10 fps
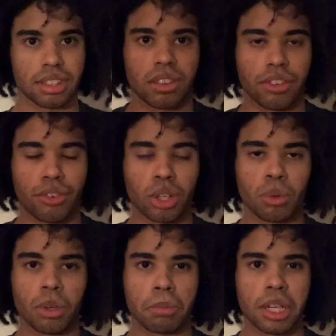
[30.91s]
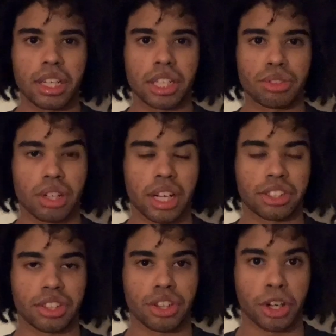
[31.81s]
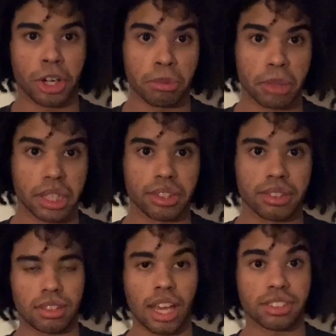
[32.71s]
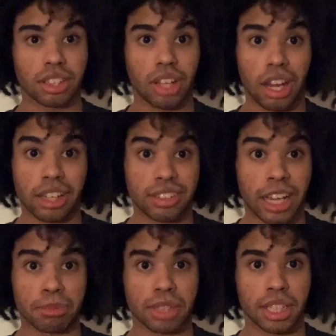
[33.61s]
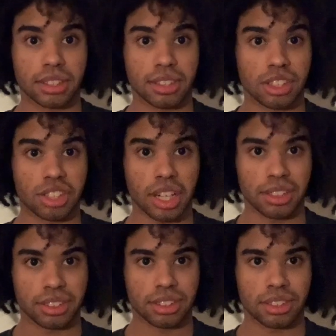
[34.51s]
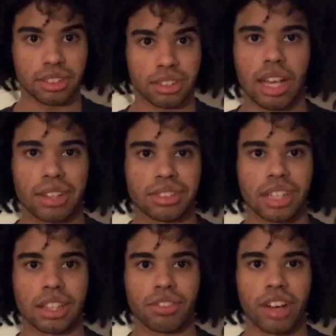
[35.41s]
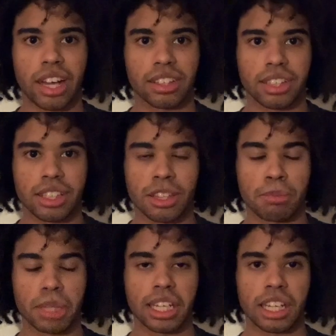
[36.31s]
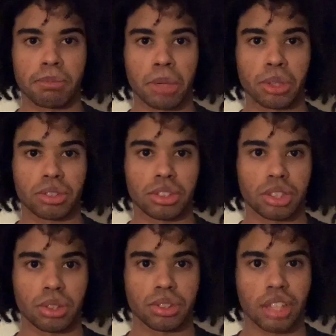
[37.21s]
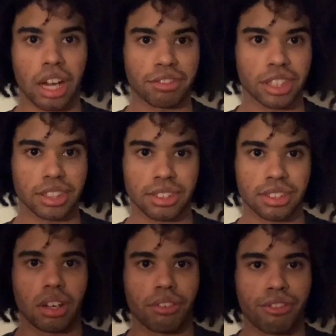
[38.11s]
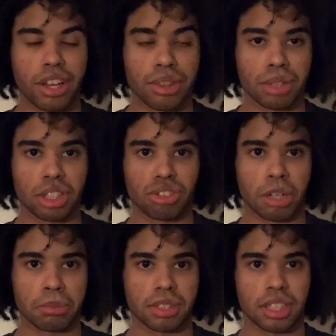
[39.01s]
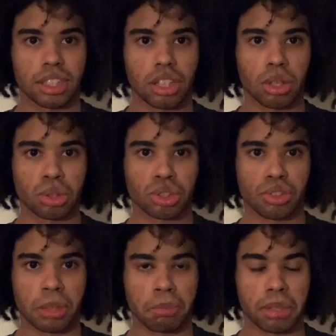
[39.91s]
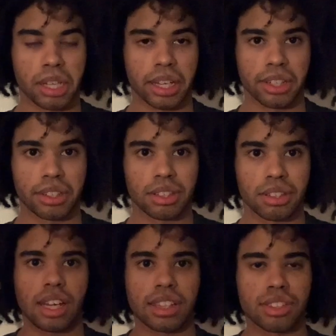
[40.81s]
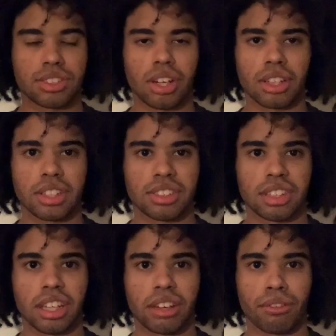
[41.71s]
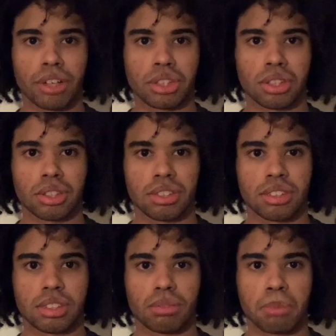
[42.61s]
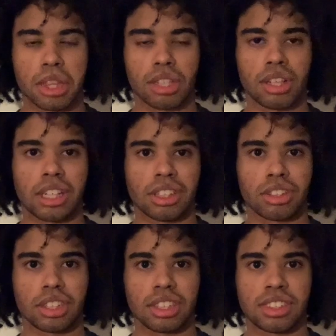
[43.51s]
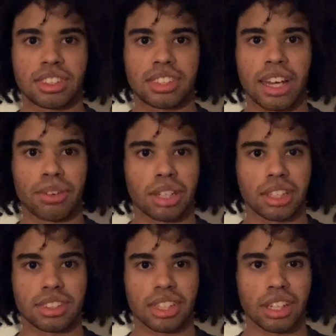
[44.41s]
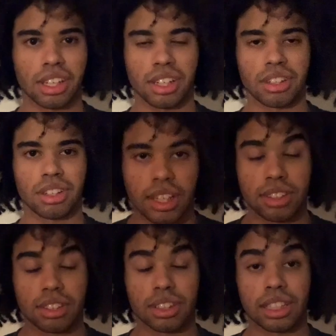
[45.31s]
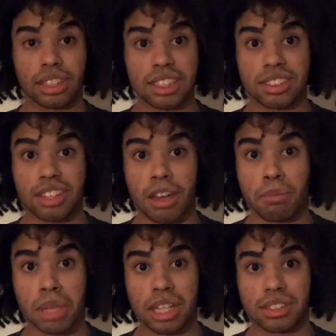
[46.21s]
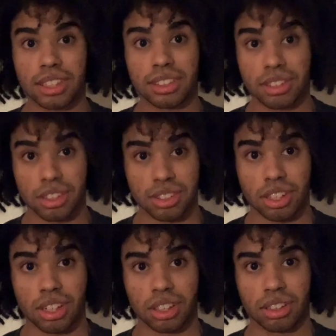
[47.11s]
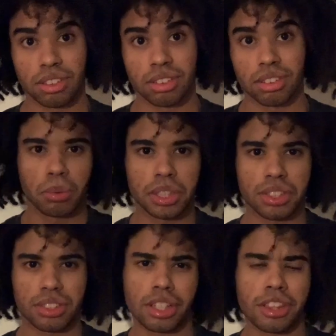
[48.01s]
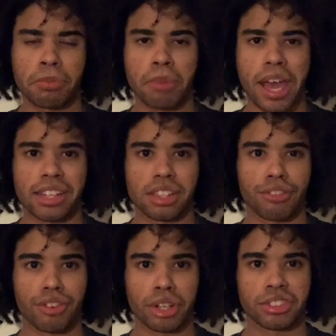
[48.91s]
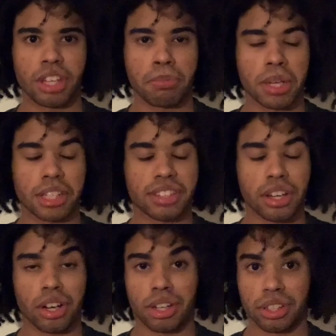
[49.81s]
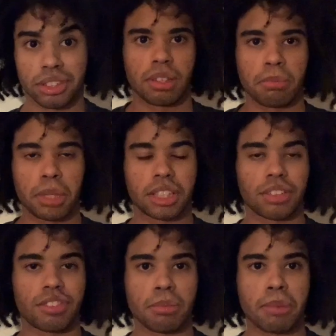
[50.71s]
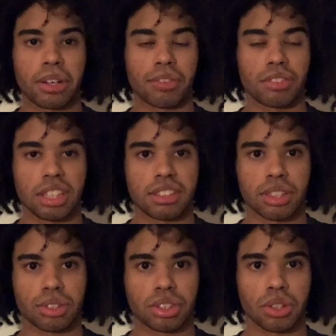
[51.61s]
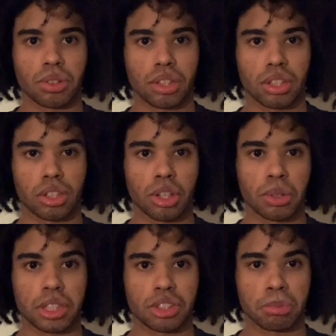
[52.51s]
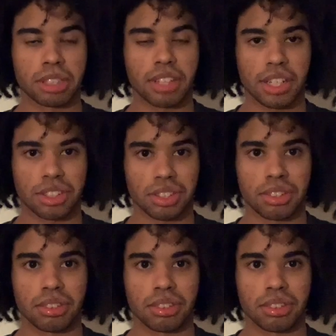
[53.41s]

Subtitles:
The 41-minute introduction, The Hermit, takes a lot of time to get to the chase. Outside the violin, the beginning mostly shows softness of feathery drums and low string play, and the song doesn't get Richard's mythologically sounding singing until at least 10 minutes into the song, which is nothing bad in the first 10 minutes at all, because of the amount of detail shown on the low instrumentation.